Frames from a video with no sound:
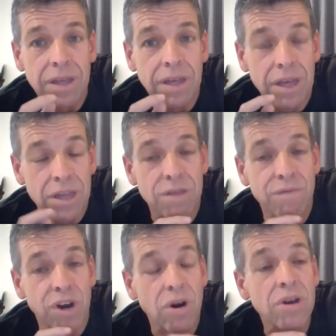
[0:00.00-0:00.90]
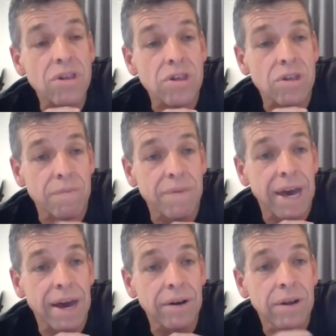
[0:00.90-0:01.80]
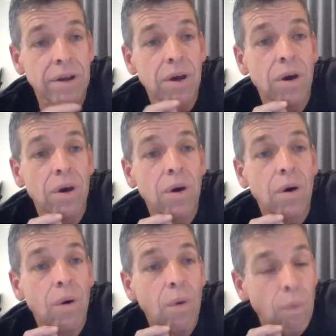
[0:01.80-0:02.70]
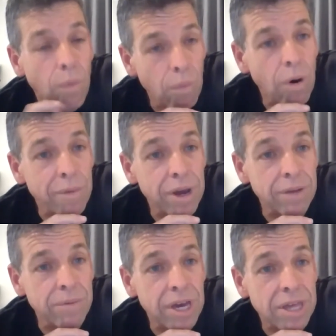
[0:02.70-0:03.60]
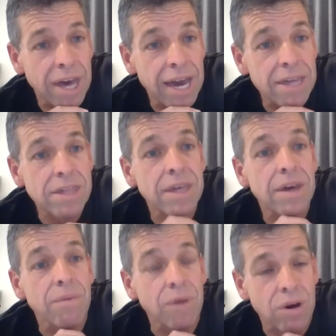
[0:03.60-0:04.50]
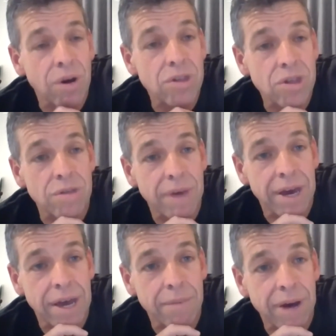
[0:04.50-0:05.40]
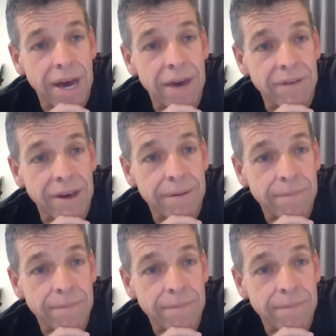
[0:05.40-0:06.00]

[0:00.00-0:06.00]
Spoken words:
Is if we're conscious about what meaning we attach, we're conscious about our behavior.